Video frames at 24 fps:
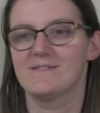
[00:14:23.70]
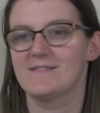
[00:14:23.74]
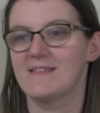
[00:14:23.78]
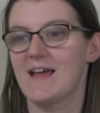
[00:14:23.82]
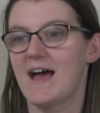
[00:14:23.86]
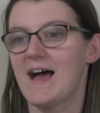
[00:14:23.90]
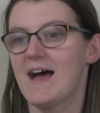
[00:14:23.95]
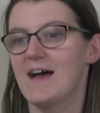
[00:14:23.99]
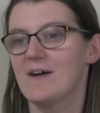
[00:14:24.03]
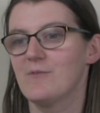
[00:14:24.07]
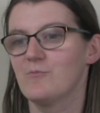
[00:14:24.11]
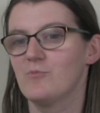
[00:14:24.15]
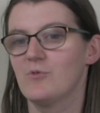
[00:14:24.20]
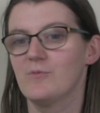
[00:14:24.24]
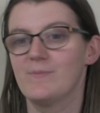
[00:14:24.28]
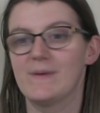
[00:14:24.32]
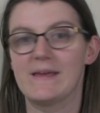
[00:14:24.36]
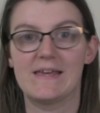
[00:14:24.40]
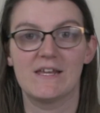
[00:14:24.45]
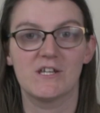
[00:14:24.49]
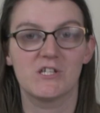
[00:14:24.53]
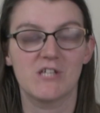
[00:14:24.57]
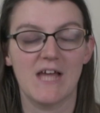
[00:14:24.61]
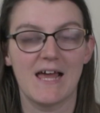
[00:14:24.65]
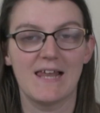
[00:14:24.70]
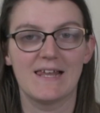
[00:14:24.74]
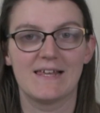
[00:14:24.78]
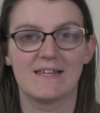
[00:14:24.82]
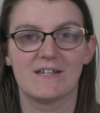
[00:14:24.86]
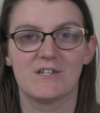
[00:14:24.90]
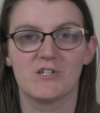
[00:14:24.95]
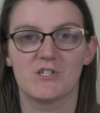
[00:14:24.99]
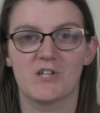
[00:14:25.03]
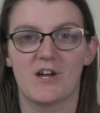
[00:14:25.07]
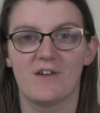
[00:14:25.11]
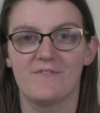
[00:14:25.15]
that will be
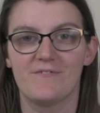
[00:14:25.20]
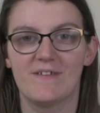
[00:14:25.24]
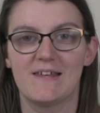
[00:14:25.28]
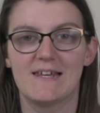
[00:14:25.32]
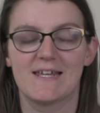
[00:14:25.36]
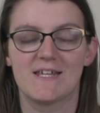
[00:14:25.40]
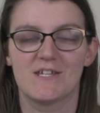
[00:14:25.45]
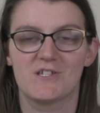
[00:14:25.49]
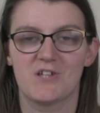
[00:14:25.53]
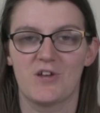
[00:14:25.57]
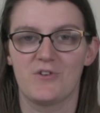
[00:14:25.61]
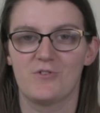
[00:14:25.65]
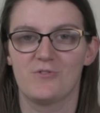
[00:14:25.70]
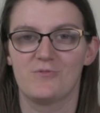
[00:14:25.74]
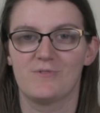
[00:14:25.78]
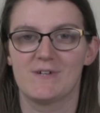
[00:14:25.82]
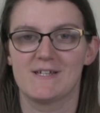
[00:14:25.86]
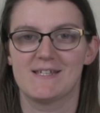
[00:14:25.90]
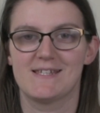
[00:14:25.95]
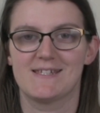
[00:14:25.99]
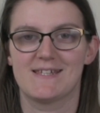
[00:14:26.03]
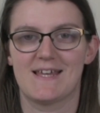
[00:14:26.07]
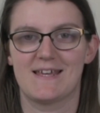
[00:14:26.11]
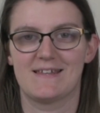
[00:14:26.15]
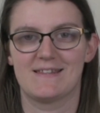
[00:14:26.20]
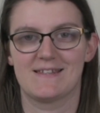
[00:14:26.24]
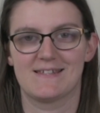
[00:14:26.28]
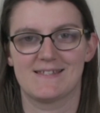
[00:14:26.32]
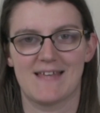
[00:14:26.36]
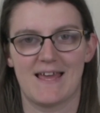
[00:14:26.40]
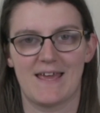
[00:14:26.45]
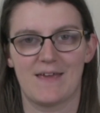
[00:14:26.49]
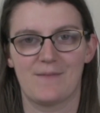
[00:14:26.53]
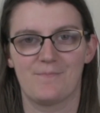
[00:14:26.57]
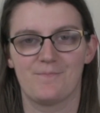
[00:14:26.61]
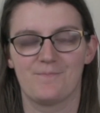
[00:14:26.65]
challenged. Our feelings don't always stay the
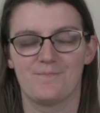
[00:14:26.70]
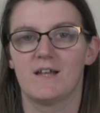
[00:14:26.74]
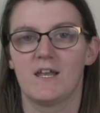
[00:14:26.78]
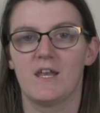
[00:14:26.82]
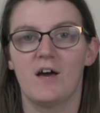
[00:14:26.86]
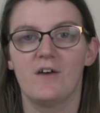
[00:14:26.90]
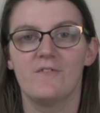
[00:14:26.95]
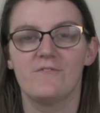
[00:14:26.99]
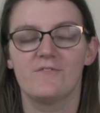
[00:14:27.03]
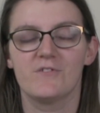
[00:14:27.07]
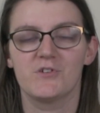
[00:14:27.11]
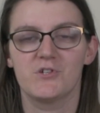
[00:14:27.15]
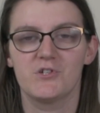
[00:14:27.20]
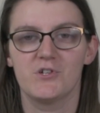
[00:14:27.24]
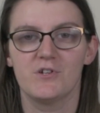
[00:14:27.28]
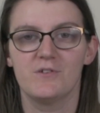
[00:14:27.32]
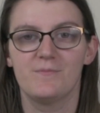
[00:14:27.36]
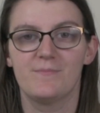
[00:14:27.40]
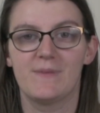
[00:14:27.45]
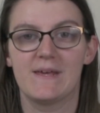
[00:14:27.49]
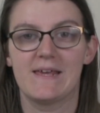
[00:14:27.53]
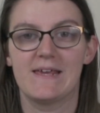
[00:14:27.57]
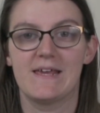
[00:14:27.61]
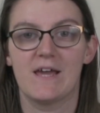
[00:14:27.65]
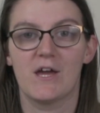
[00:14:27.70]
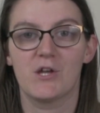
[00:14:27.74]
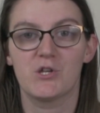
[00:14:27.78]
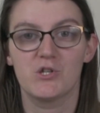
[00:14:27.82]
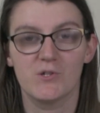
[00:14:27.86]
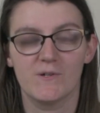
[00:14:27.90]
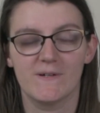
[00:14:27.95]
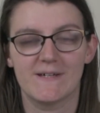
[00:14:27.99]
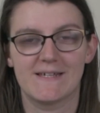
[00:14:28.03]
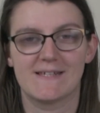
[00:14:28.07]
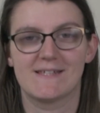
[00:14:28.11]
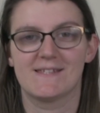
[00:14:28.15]
same. Love should be a
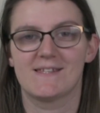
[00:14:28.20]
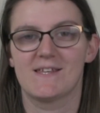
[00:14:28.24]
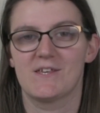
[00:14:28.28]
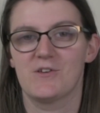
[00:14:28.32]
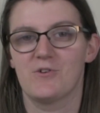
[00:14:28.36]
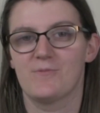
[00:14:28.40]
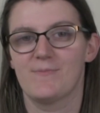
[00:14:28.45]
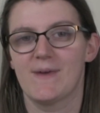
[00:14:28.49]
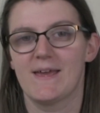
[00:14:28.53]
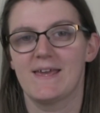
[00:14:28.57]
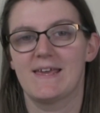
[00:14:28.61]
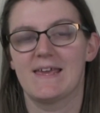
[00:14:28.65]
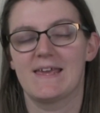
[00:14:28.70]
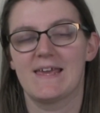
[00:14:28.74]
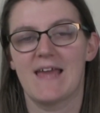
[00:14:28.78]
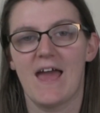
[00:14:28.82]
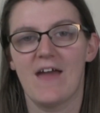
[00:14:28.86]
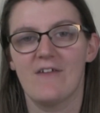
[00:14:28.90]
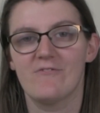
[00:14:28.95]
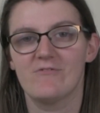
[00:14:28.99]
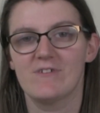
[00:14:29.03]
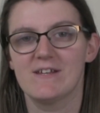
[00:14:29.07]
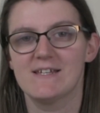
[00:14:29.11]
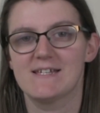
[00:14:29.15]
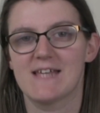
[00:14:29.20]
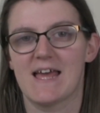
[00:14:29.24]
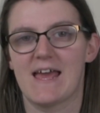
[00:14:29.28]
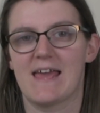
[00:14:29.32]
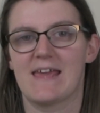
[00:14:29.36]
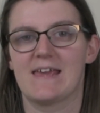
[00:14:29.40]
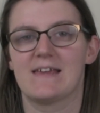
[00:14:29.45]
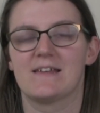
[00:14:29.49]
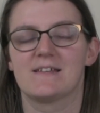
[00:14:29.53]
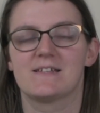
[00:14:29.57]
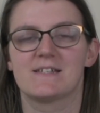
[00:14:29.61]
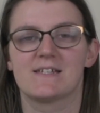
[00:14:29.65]
choice that you're making every
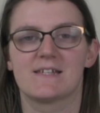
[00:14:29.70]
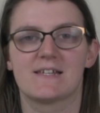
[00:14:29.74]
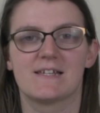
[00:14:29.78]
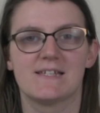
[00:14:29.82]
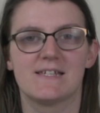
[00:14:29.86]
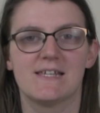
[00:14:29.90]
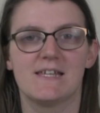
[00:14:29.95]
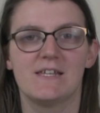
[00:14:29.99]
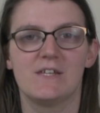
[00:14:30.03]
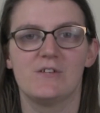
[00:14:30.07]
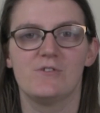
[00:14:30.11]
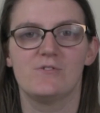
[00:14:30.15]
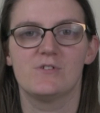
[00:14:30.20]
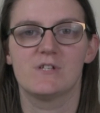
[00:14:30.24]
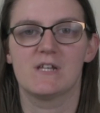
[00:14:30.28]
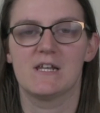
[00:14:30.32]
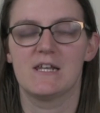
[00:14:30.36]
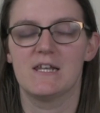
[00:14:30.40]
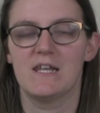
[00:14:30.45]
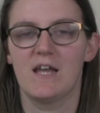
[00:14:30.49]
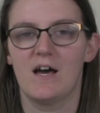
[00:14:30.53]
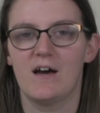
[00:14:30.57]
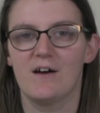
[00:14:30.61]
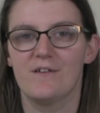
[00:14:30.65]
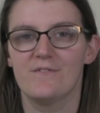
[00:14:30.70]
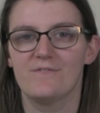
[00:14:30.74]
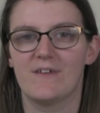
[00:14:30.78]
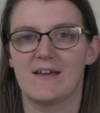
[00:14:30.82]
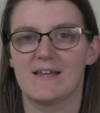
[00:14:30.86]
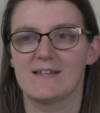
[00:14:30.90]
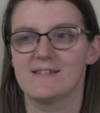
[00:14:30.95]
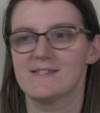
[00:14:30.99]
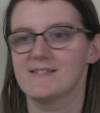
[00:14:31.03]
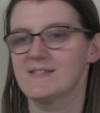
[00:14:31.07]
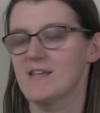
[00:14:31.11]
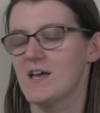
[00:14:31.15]
day to continue to love
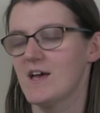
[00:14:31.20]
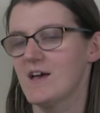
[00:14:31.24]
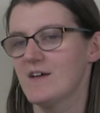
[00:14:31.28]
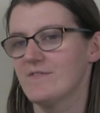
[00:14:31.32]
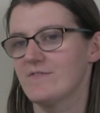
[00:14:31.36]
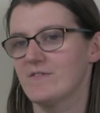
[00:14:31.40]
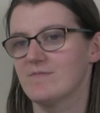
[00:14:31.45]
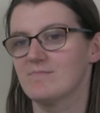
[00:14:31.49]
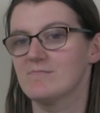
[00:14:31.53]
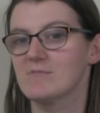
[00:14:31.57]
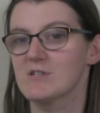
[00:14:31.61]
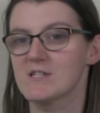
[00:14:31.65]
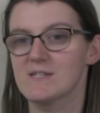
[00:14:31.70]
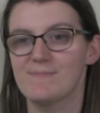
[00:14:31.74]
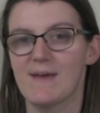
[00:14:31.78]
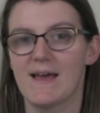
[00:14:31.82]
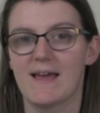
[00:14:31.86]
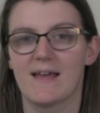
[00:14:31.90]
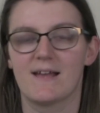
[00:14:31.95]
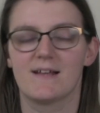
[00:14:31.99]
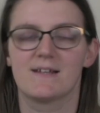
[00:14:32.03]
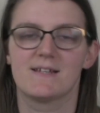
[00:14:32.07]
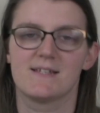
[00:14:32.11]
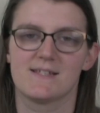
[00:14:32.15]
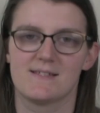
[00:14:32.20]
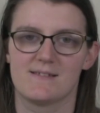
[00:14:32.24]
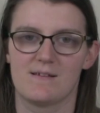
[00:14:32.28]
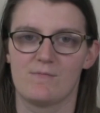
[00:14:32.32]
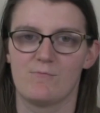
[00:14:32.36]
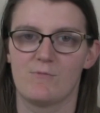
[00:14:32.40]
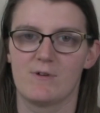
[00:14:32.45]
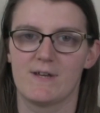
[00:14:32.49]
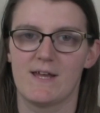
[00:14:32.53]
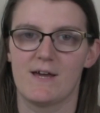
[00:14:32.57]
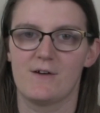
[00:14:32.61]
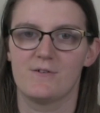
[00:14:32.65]
and serve and respect
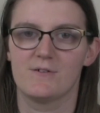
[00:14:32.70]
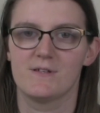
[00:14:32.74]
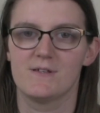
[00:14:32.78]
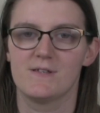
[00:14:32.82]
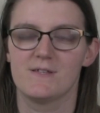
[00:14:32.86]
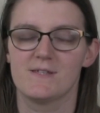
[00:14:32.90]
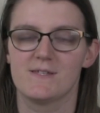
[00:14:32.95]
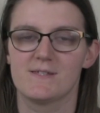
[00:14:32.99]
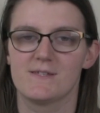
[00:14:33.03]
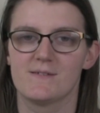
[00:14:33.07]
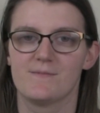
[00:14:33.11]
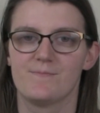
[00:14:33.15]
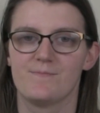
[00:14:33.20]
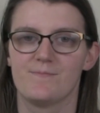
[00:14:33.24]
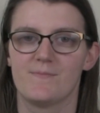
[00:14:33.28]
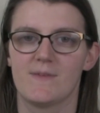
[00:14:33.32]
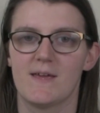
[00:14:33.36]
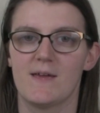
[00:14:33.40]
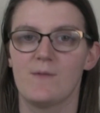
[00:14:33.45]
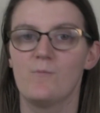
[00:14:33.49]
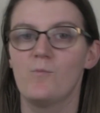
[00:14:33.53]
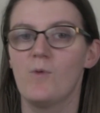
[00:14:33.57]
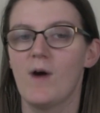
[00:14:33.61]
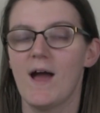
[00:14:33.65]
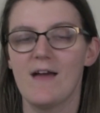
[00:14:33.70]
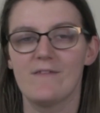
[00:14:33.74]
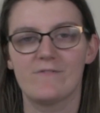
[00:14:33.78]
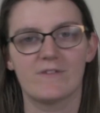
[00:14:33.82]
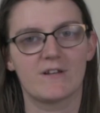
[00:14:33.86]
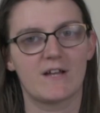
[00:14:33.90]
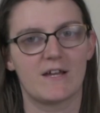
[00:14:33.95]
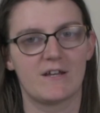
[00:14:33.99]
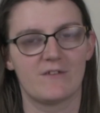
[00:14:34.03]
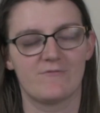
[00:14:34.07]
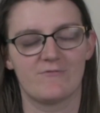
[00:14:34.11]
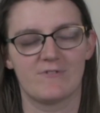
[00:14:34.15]
someone else, in whatever
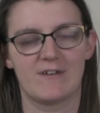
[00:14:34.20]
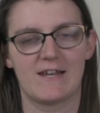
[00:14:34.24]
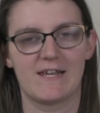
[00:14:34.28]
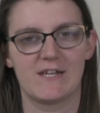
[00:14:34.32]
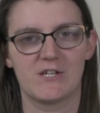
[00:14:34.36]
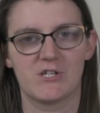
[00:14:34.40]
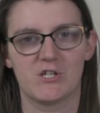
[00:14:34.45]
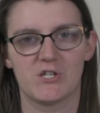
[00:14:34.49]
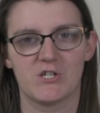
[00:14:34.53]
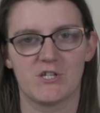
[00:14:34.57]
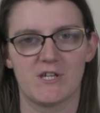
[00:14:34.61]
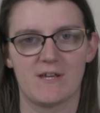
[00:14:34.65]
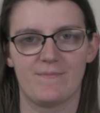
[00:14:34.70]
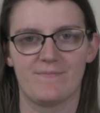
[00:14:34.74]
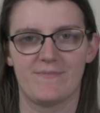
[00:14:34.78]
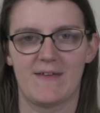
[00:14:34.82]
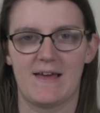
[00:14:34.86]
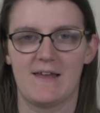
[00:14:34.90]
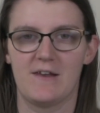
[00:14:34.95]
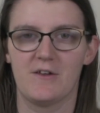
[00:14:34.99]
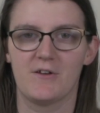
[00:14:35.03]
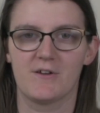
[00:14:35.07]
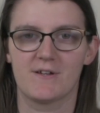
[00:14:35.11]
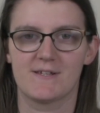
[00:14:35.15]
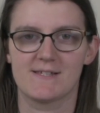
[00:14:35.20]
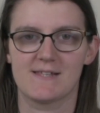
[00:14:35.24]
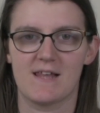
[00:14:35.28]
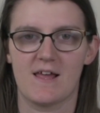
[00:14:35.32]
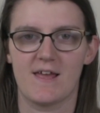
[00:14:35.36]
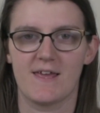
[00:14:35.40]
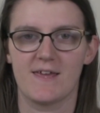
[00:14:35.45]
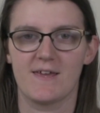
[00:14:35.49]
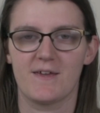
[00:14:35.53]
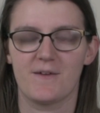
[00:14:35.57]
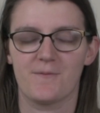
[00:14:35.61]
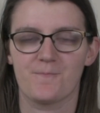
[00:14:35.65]
kind of relationship that looks
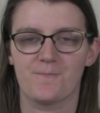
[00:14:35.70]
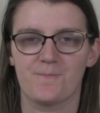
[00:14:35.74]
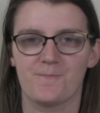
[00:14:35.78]
like.